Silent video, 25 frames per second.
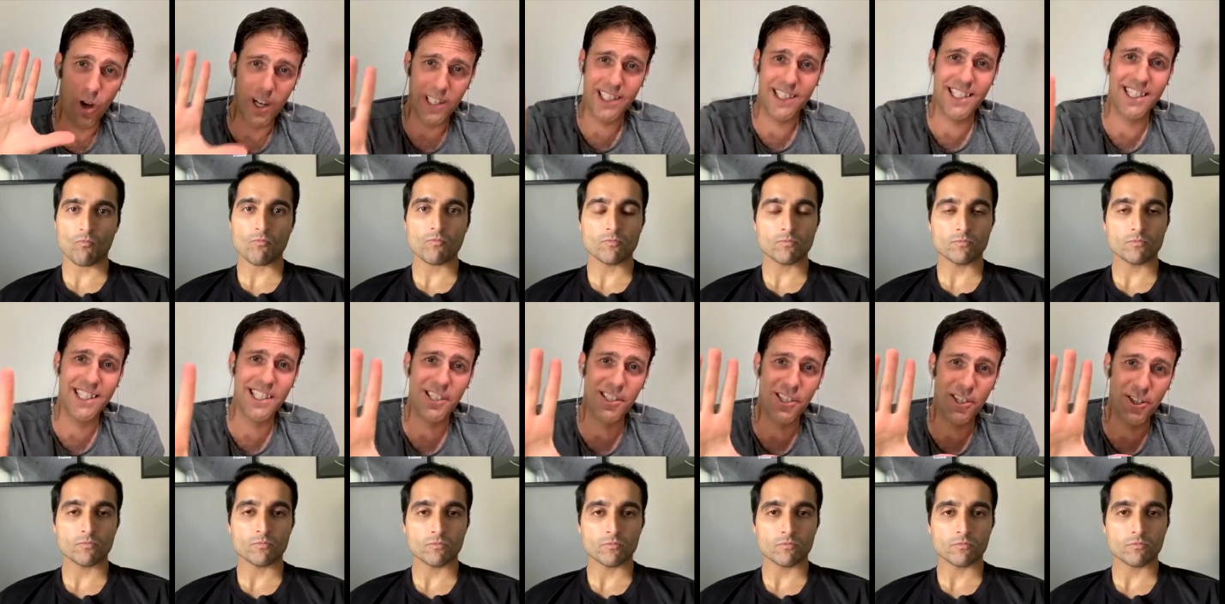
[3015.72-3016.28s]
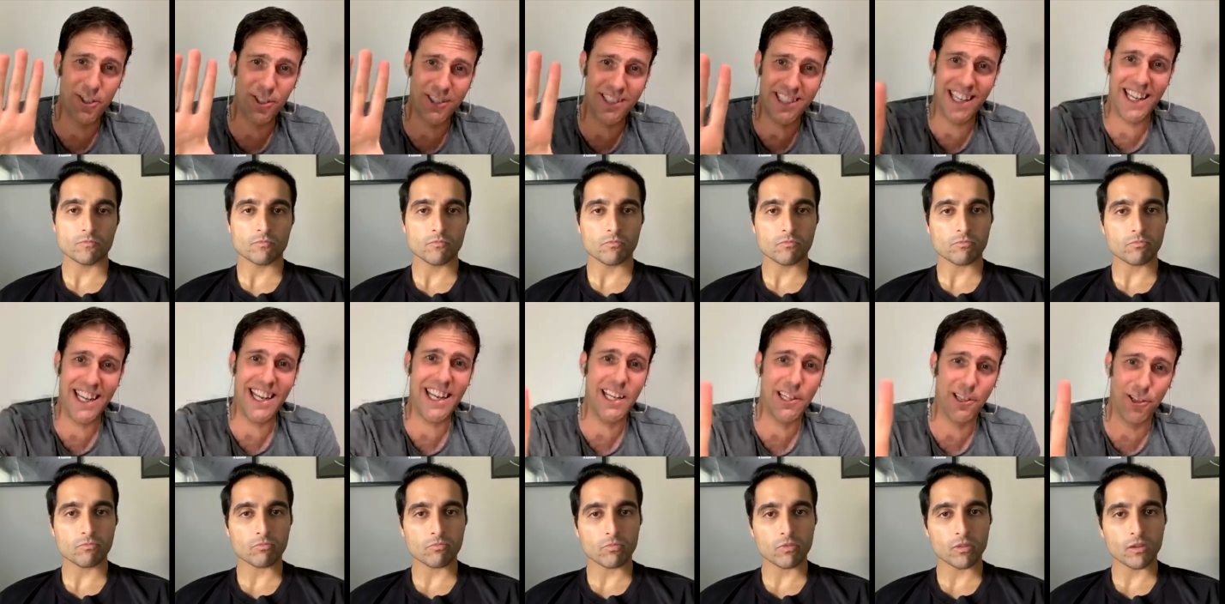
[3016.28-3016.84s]
Speaker 1: What does
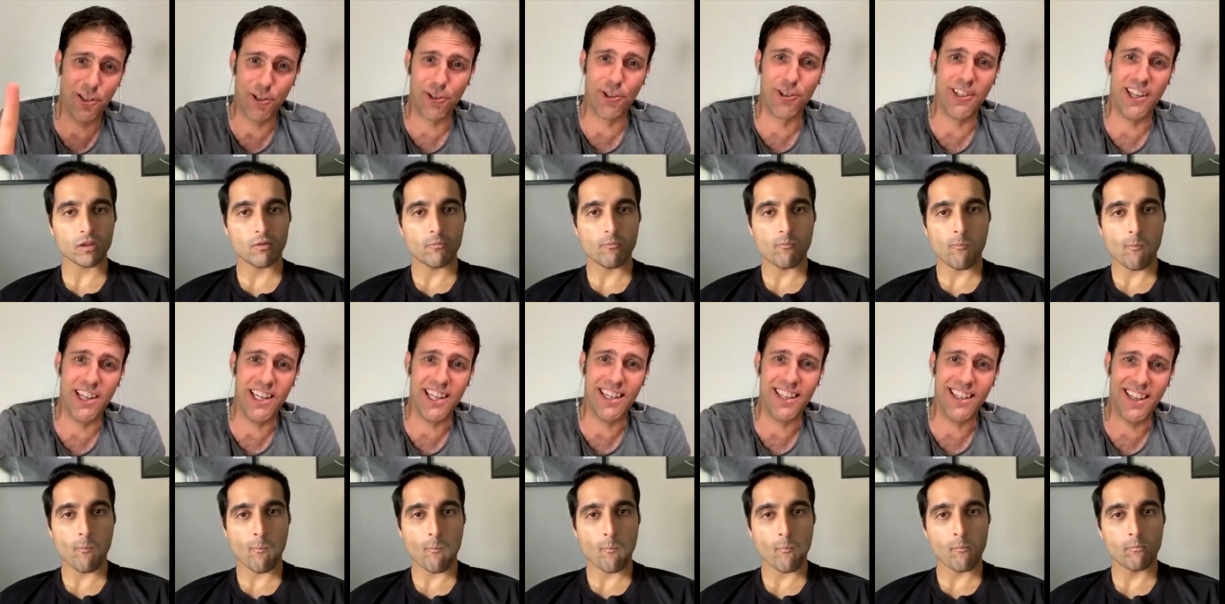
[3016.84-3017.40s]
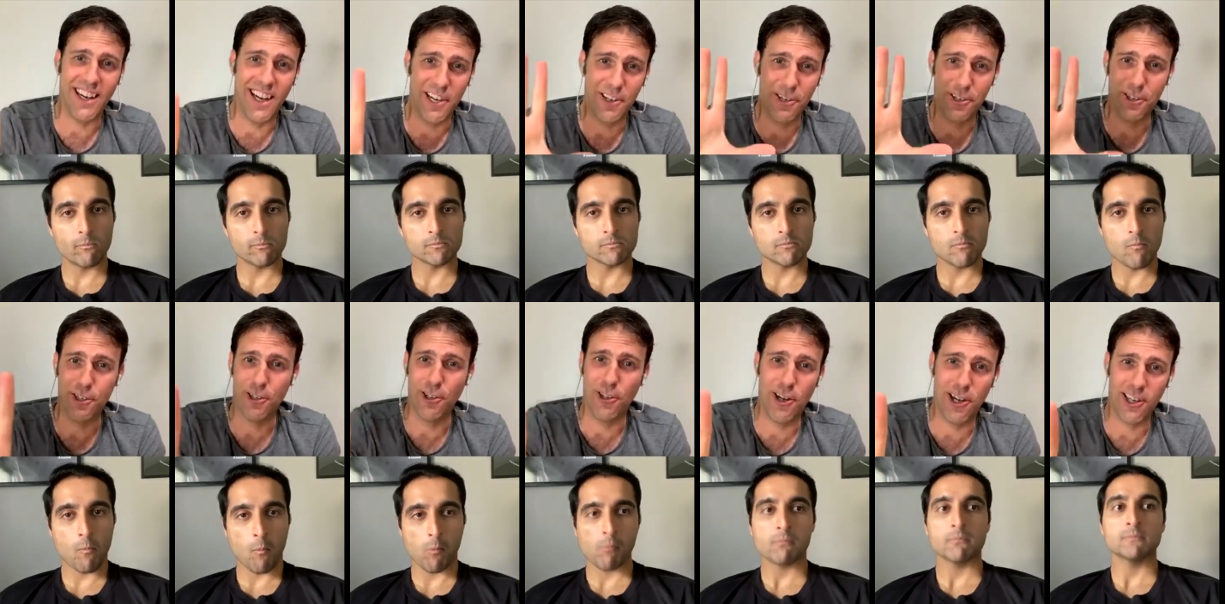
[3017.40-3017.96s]
your day look like
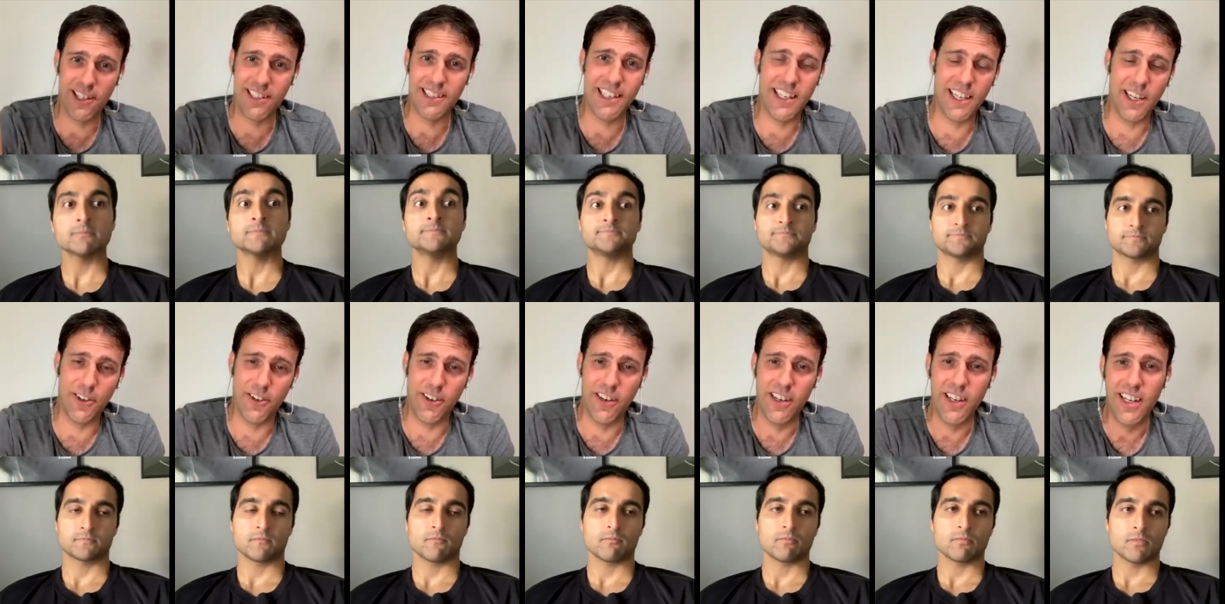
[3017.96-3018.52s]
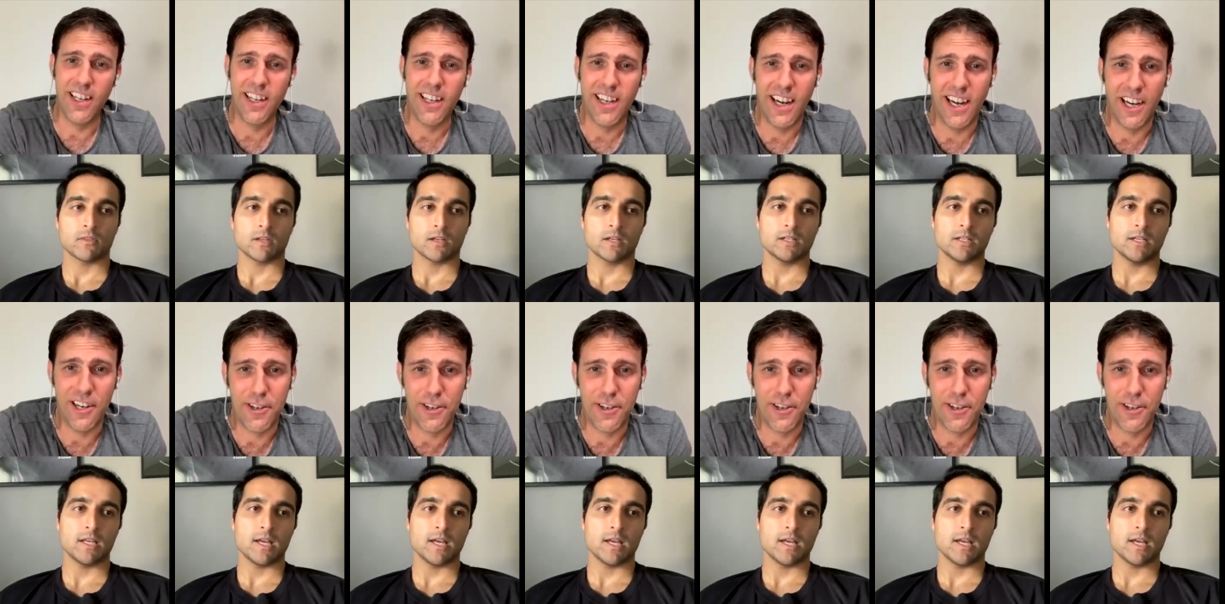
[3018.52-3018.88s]
under lockdown,